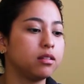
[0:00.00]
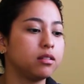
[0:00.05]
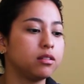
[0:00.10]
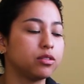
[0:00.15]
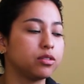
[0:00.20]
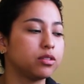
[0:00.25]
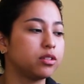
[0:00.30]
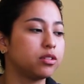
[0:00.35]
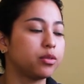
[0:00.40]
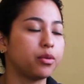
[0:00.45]

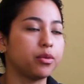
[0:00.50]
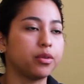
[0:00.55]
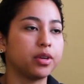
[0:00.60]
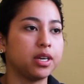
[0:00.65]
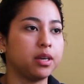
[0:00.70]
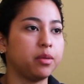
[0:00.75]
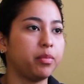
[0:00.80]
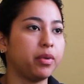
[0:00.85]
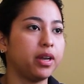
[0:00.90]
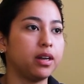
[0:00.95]
Just don't
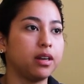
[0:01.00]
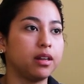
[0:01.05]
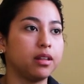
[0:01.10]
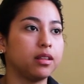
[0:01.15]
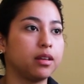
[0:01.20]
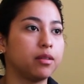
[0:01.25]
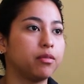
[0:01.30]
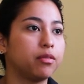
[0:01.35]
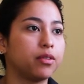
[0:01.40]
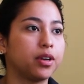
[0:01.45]
keep
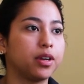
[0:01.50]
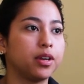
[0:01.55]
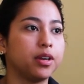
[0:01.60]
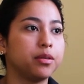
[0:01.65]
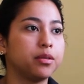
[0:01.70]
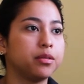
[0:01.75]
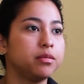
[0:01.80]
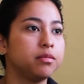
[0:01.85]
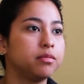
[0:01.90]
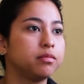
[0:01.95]
anything for
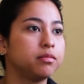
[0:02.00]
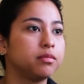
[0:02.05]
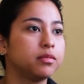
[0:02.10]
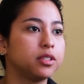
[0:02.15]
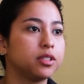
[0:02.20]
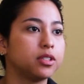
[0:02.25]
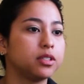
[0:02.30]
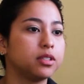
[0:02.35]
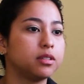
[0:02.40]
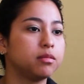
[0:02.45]
you.
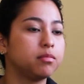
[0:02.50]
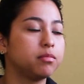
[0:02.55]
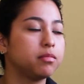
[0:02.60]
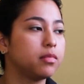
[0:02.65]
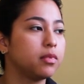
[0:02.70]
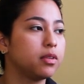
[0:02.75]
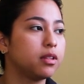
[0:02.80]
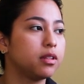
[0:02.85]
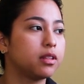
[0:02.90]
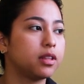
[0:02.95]
Just
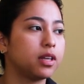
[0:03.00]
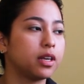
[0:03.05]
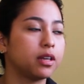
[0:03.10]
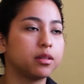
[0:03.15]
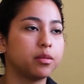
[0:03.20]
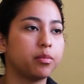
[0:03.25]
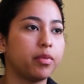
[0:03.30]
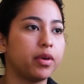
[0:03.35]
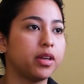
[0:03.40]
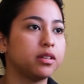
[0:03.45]

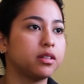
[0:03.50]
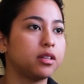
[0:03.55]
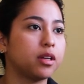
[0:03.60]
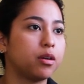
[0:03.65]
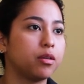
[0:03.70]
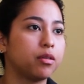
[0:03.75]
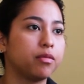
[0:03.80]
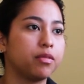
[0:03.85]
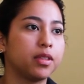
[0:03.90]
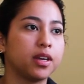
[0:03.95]
think the best
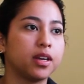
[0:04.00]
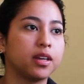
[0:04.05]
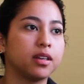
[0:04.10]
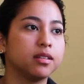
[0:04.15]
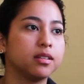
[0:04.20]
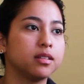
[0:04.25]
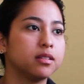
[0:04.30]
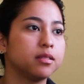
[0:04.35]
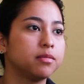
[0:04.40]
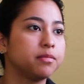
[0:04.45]
out of
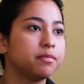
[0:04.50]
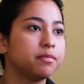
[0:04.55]
things.